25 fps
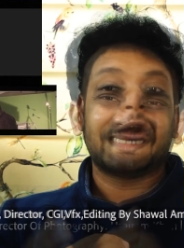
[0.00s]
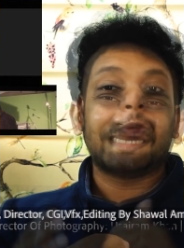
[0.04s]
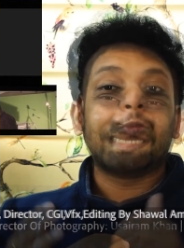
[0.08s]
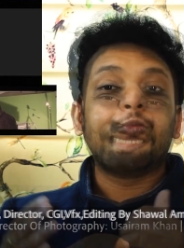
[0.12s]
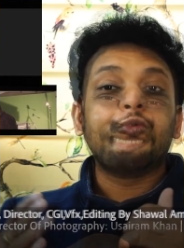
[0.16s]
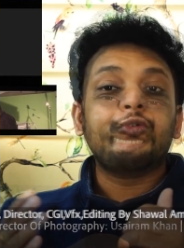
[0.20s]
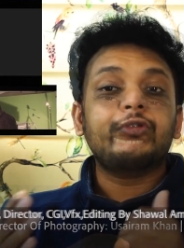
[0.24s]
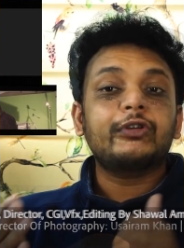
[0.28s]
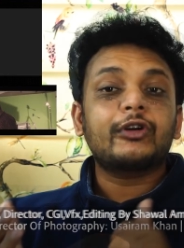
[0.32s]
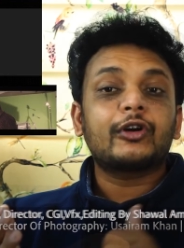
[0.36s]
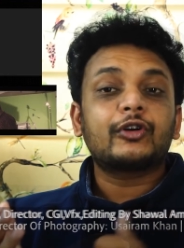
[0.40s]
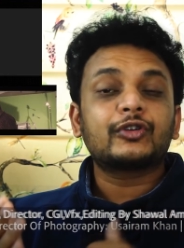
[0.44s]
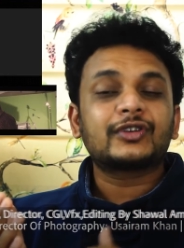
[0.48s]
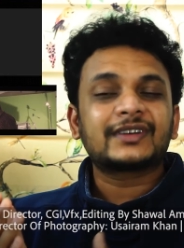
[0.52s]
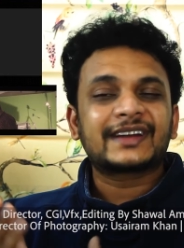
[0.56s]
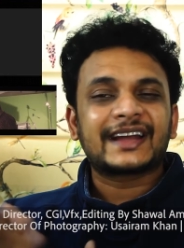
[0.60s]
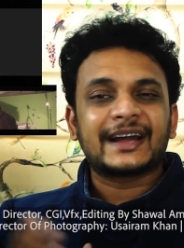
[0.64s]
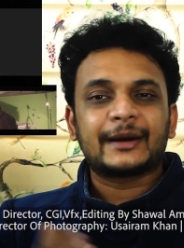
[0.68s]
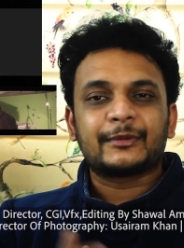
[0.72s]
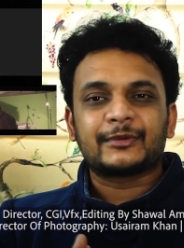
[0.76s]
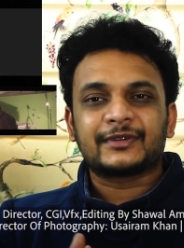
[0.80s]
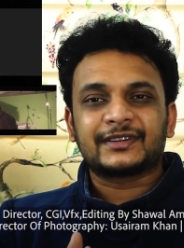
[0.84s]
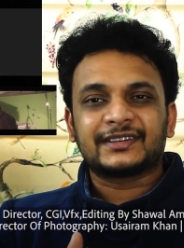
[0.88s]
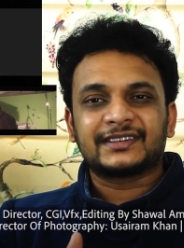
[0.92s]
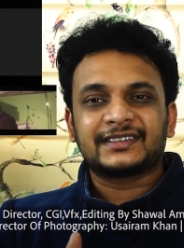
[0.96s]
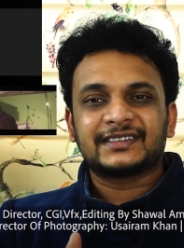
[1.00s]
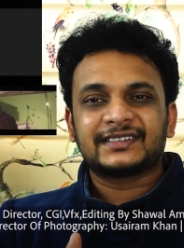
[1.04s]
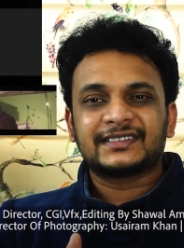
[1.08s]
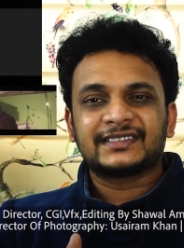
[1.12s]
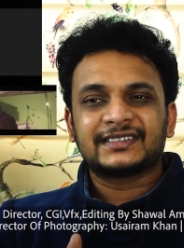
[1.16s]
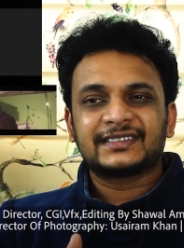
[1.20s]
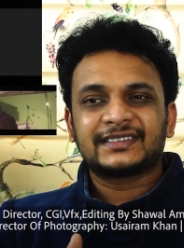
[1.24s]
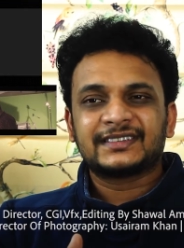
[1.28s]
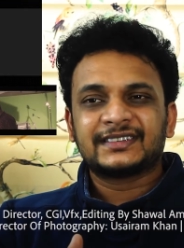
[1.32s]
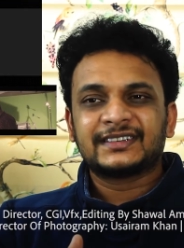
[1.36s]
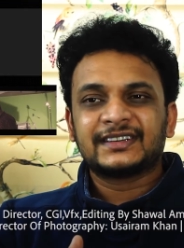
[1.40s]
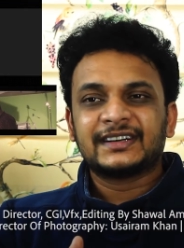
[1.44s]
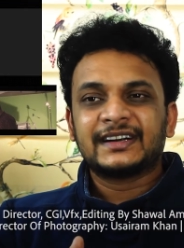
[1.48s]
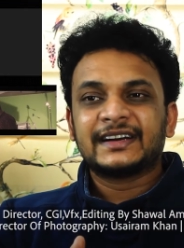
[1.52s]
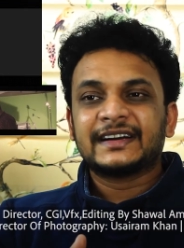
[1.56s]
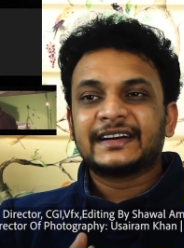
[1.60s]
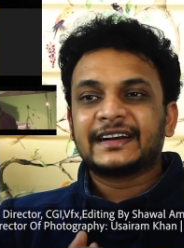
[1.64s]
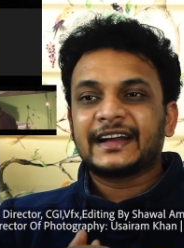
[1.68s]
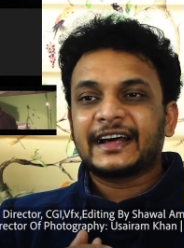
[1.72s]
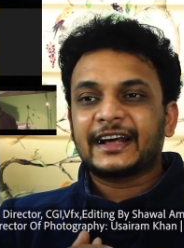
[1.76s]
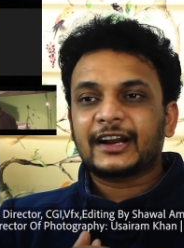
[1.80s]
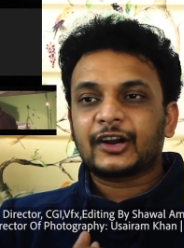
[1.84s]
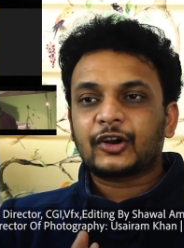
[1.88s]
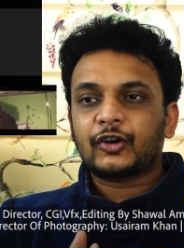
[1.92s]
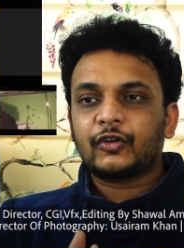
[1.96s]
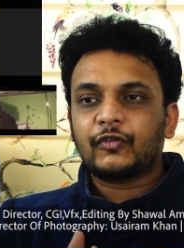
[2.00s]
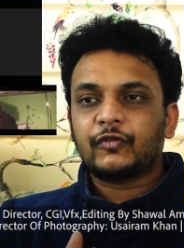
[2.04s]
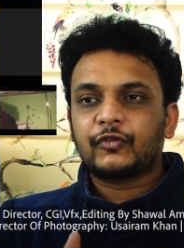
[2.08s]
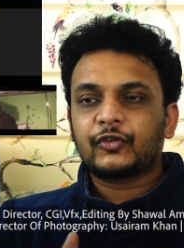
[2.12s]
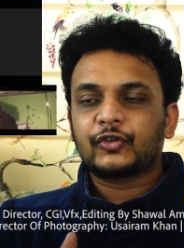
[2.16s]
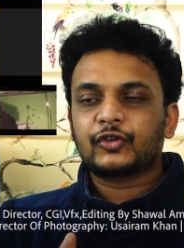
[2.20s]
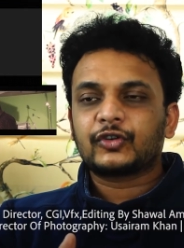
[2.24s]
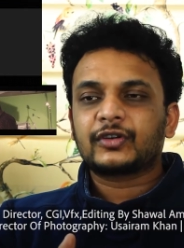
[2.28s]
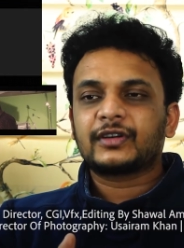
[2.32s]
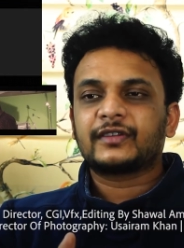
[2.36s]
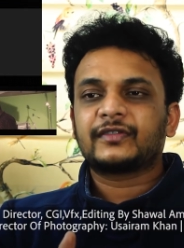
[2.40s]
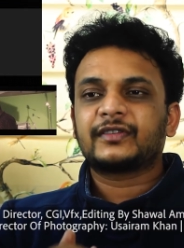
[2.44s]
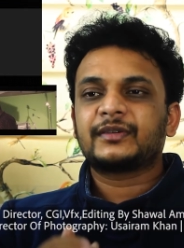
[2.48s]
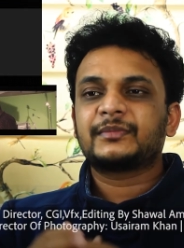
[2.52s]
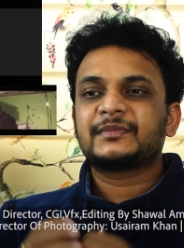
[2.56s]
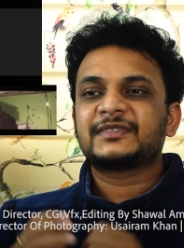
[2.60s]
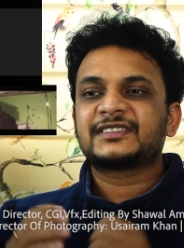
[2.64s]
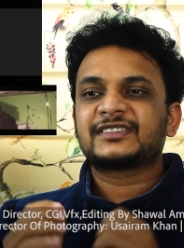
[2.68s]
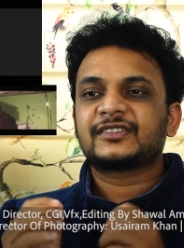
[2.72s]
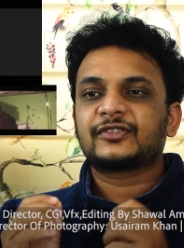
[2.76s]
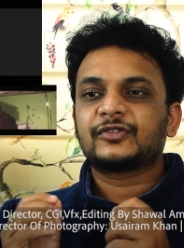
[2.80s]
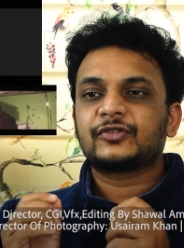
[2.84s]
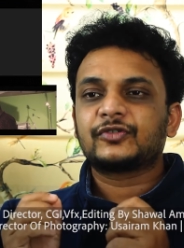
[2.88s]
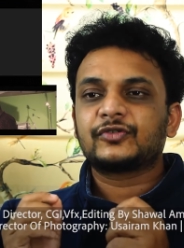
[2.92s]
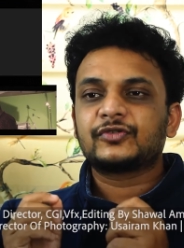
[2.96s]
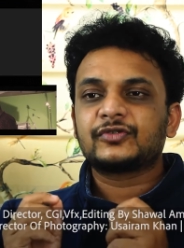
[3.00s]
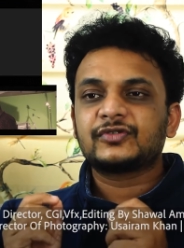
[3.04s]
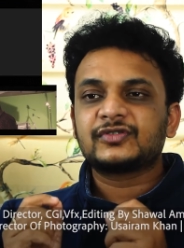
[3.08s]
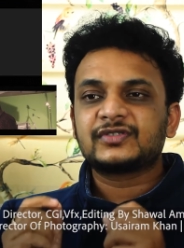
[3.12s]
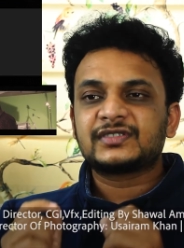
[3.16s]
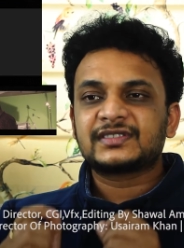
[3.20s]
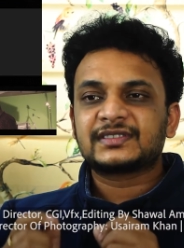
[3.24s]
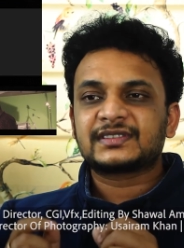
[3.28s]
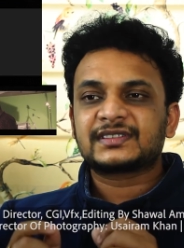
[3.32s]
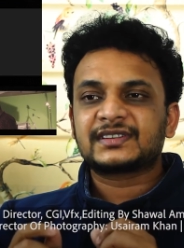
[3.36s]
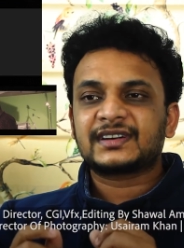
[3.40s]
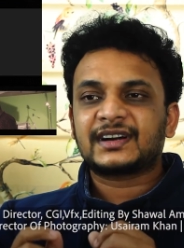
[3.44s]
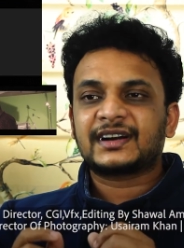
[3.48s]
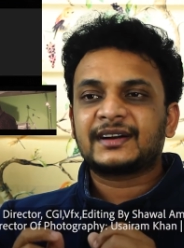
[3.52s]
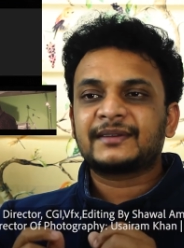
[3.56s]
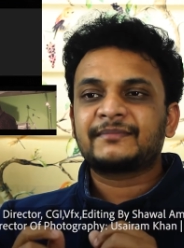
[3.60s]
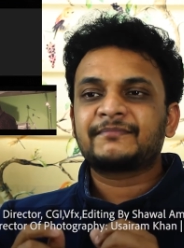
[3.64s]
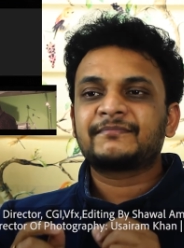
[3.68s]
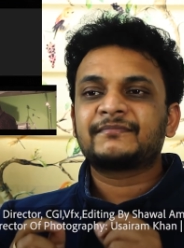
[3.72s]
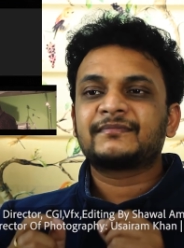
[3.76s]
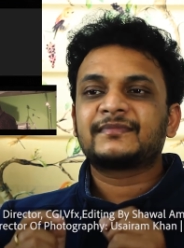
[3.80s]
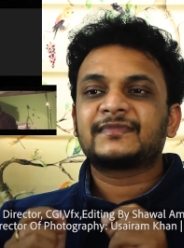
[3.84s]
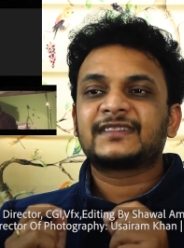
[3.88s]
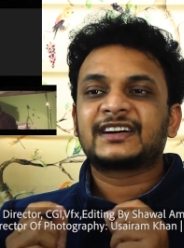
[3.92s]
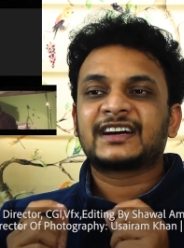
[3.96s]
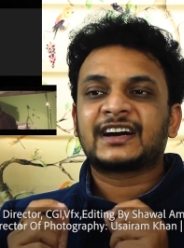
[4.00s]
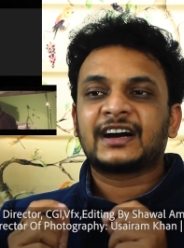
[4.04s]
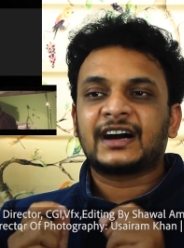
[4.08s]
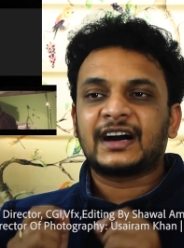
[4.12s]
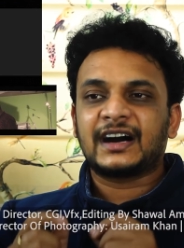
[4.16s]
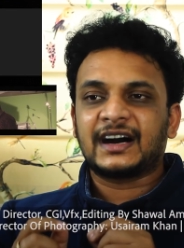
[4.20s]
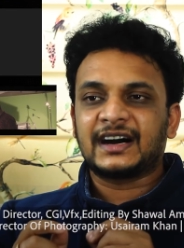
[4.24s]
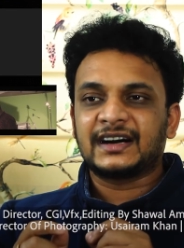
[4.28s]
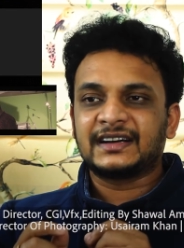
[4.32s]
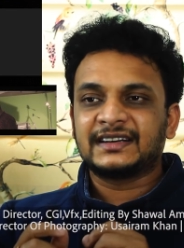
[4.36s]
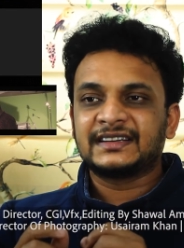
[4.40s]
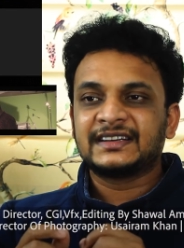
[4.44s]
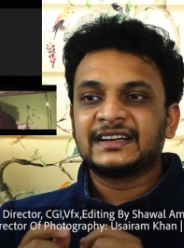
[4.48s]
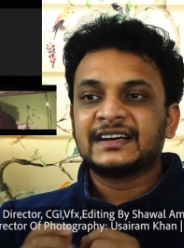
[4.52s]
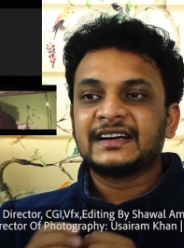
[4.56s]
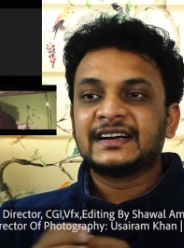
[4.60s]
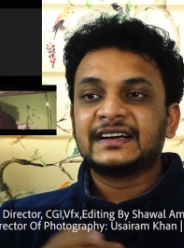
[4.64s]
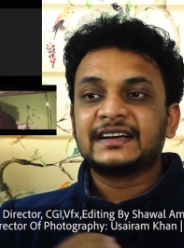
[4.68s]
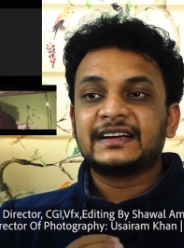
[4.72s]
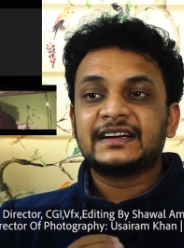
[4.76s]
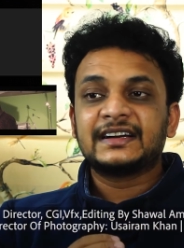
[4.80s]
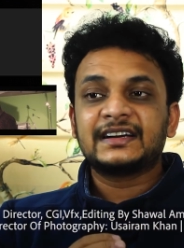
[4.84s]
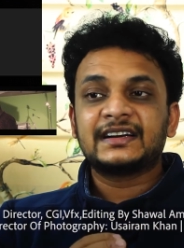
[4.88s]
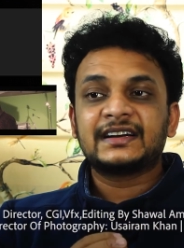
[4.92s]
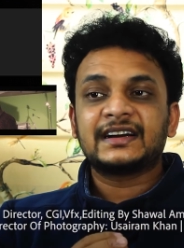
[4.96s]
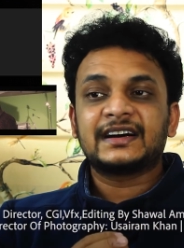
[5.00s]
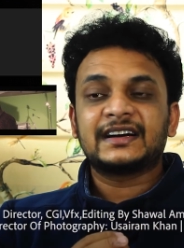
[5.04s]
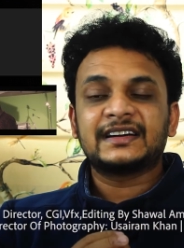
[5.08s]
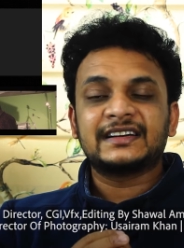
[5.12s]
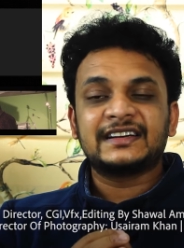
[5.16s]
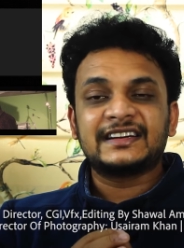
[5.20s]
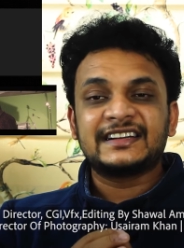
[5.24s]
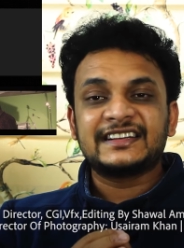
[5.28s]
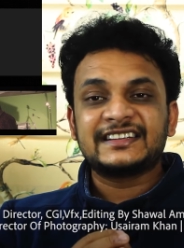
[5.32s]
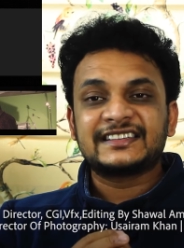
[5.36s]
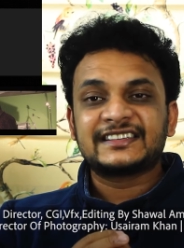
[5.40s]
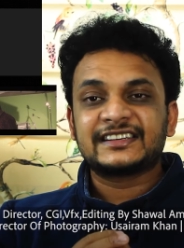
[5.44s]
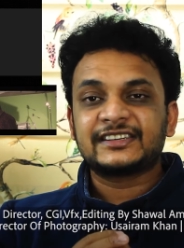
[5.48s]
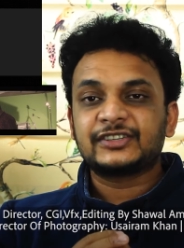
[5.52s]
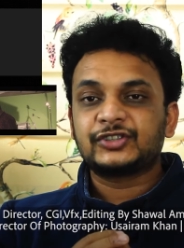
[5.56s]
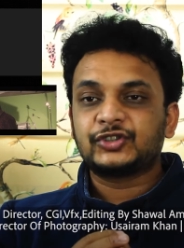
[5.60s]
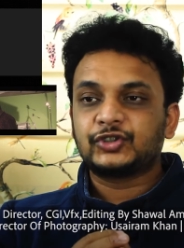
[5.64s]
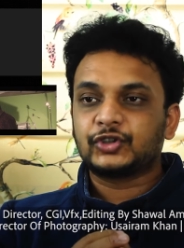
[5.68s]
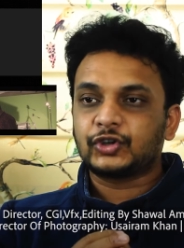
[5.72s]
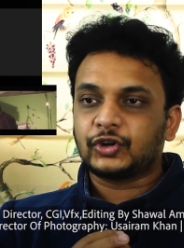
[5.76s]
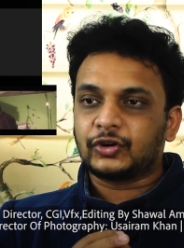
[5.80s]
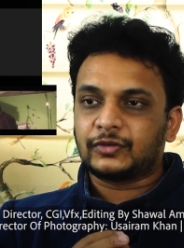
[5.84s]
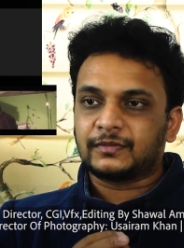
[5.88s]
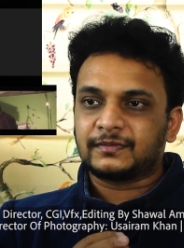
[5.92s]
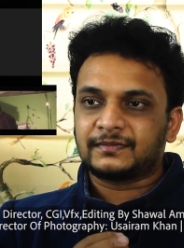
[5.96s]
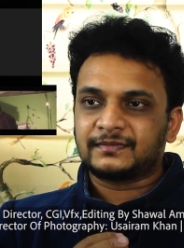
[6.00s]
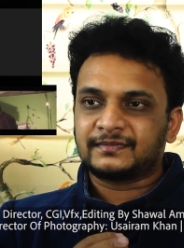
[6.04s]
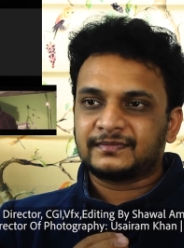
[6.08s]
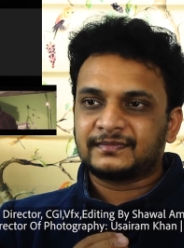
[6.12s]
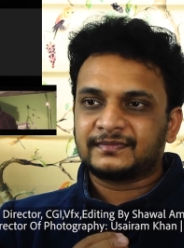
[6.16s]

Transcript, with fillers: Now, moving on to camera. Director of photography Mr. Usram Khan did a decent job.